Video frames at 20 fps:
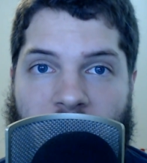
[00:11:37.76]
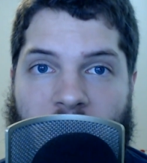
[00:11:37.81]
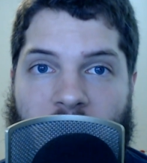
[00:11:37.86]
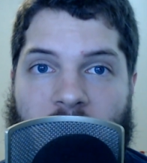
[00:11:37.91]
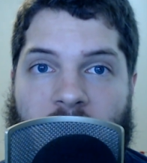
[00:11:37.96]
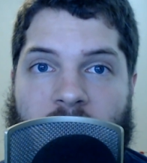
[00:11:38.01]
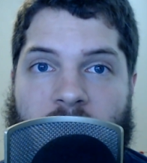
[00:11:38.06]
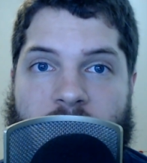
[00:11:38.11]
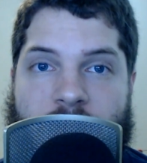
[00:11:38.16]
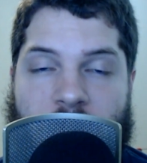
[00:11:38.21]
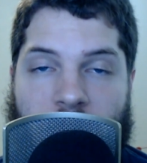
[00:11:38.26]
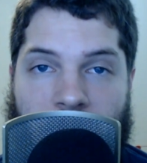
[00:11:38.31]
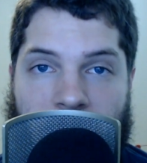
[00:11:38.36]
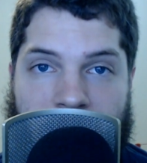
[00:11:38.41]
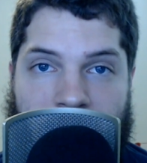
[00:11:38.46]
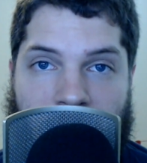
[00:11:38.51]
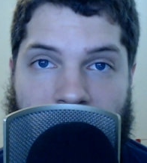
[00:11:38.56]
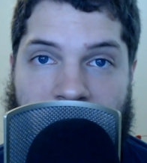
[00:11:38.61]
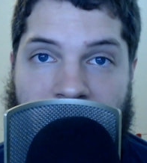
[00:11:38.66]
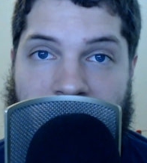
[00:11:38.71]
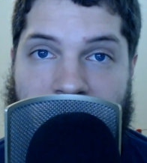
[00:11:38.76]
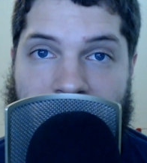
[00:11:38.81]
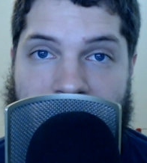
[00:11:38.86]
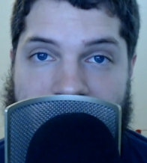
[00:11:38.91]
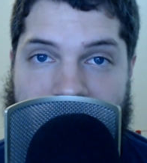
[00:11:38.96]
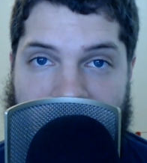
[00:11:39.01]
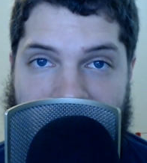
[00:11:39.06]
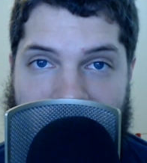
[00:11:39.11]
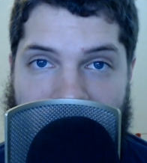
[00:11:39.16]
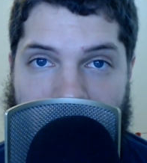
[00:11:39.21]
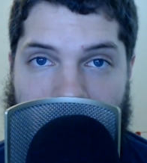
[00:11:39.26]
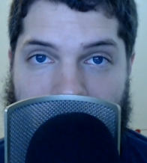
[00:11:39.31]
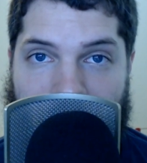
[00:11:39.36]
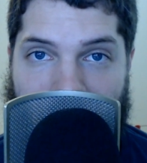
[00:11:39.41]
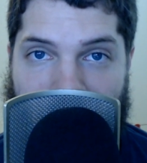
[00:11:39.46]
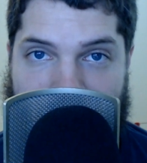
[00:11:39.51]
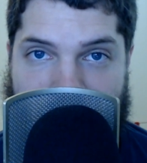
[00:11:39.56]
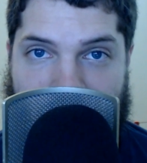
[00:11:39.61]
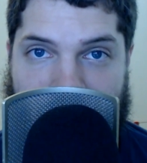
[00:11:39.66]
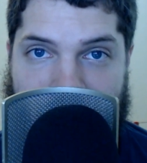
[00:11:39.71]
So if you've ever done a
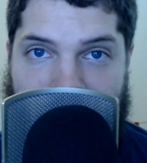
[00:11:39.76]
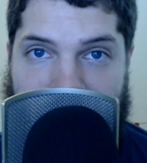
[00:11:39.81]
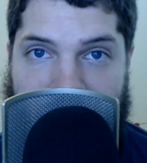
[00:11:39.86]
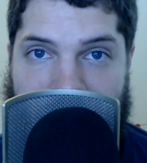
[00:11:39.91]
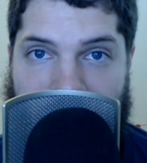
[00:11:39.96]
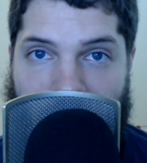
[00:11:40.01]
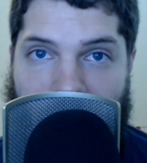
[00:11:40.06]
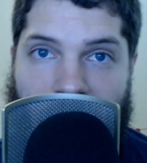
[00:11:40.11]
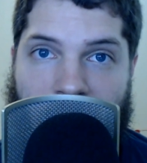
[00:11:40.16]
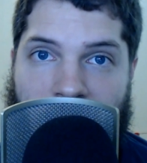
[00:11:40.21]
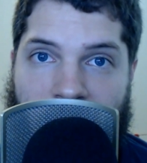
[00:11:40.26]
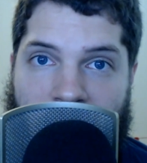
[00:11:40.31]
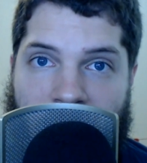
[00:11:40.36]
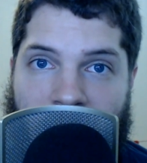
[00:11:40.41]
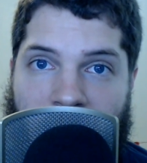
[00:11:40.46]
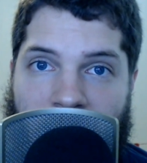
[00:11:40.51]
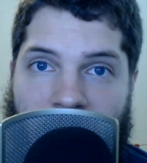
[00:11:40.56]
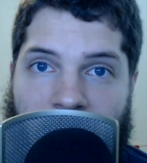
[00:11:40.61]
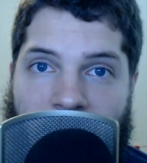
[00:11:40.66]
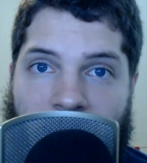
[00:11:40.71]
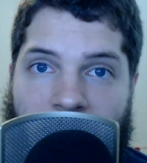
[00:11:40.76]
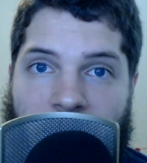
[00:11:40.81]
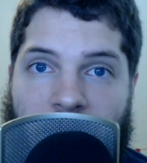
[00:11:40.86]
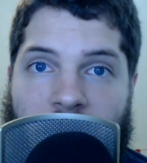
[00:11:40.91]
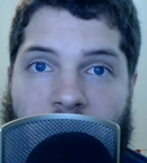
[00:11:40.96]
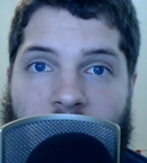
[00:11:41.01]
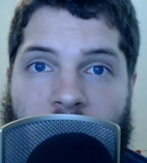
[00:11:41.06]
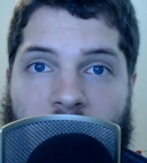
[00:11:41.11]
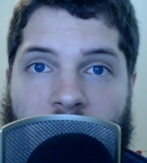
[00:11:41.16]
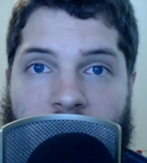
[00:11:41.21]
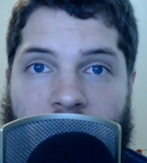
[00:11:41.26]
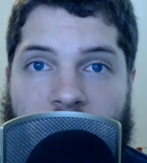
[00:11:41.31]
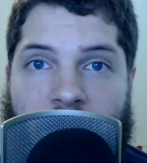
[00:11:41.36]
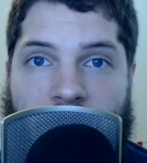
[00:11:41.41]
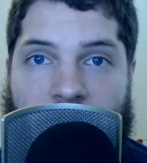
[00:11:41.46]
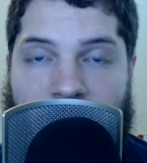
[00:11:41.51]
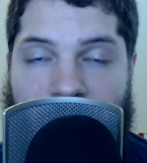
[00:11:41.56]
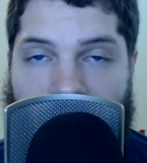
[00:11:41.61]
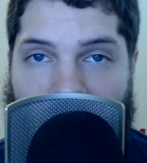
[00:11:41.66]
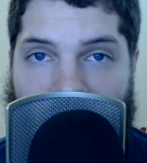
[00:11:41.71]
budget before,
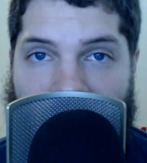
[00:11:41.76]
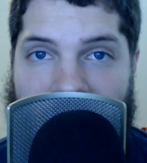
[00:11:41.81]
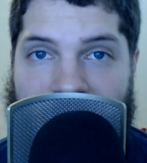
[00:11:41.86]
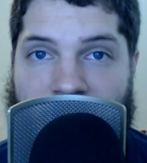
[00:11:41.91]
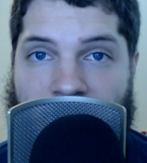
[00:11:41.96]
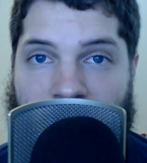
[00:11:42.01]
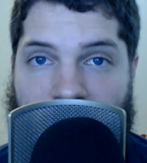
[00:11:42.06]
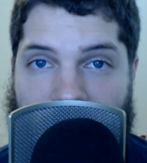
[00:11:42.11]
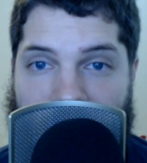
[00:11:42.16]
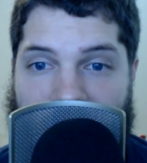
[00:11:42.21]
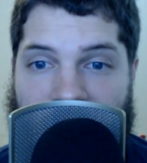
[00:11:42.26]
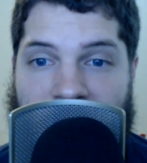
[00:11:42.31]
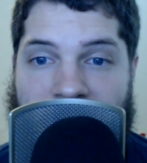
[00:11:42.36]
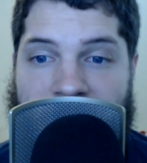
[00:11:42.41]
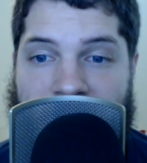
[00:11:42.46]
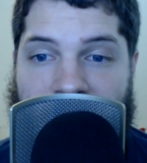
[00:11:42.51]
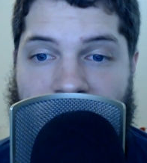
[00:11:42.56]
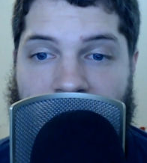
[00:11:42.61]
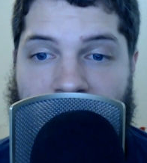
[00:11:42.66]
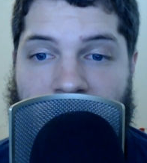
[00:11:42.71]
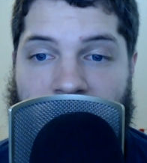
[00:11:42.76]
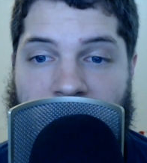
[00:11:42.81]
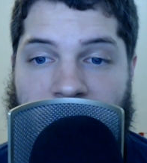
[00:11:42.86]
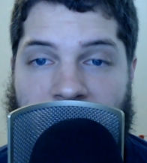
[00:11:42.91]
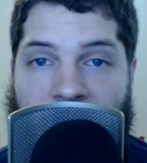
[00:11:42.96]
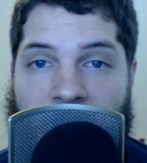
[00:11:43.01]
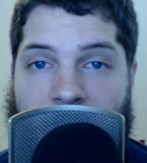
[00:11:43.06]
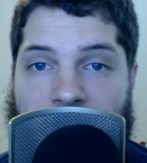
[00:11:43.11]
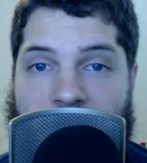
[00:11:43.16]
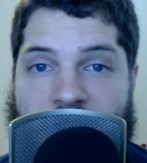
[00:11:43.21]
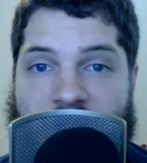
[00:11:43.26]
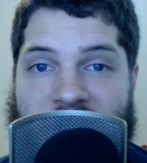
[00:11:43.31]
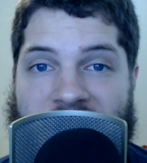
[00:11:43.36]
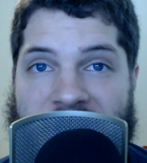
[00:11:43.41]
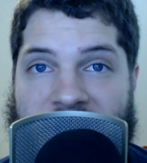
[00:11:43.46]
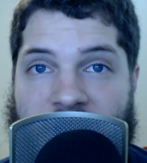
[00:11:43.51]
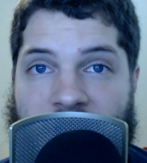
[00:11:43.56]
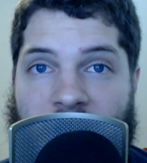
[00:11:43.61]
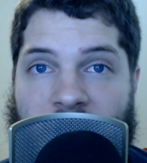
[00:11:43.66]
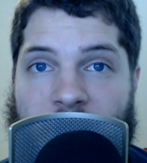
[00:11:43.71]
you'll have a good idea of how much
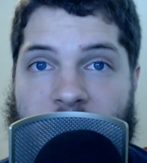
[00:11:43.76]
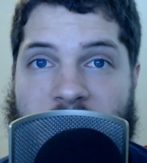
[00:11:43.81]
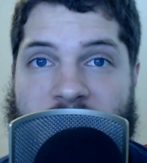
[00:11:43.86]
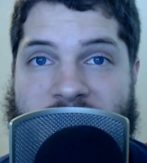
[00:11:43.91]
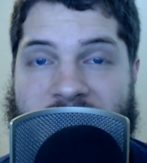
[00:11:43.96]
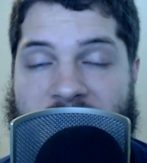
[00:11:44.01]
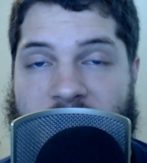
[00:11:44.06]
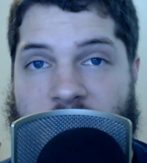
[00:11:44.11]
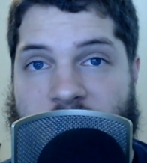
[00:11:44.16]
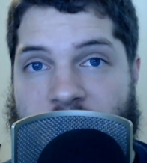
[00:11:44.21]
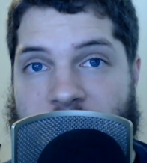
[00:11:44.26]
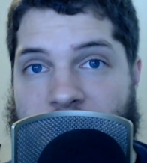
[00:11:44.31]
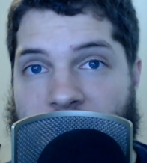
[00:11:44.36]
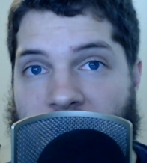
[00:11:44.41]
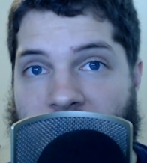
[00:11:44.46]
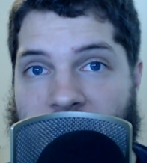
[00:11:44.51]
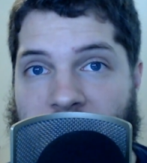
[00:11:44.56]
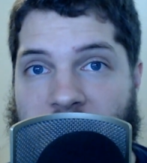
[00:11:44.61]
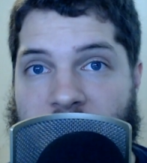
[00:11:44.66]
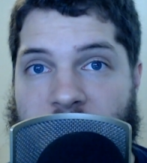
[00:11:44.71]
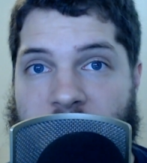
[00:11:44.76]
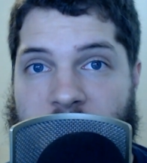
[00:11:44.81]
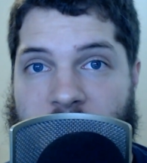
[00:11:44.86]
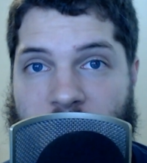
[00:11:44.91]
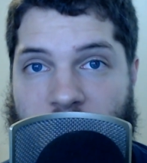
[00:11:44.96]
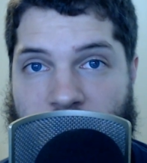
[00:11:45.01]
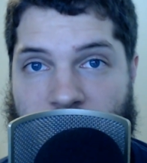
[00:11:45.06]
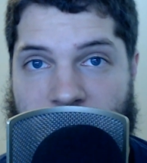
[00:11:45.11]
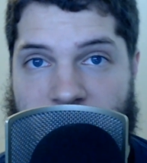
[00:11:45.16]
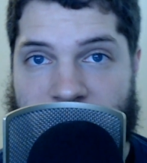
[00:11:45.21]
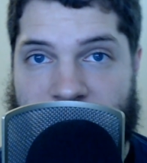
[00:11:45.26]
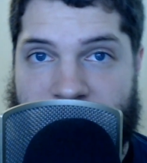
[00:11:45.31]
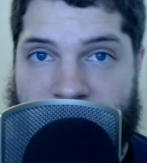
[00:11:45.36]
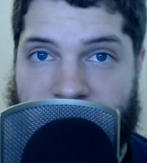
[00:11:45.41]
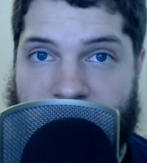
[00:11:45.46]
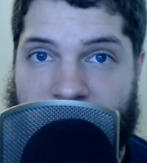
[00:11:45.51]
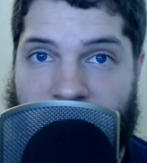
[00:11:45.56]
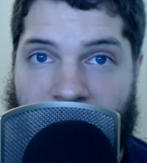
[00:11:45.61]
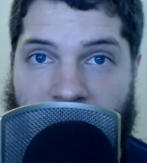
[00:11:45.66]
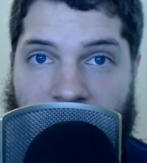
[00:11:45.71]
income it takes a month for you to
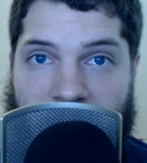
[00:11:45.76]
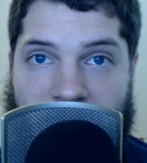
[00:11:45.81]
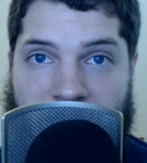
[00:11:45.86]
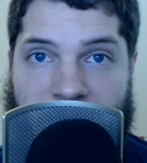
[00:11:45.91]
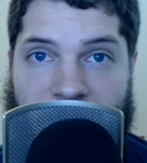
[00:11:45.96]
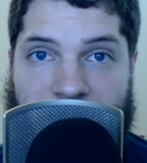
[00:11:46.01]
survive.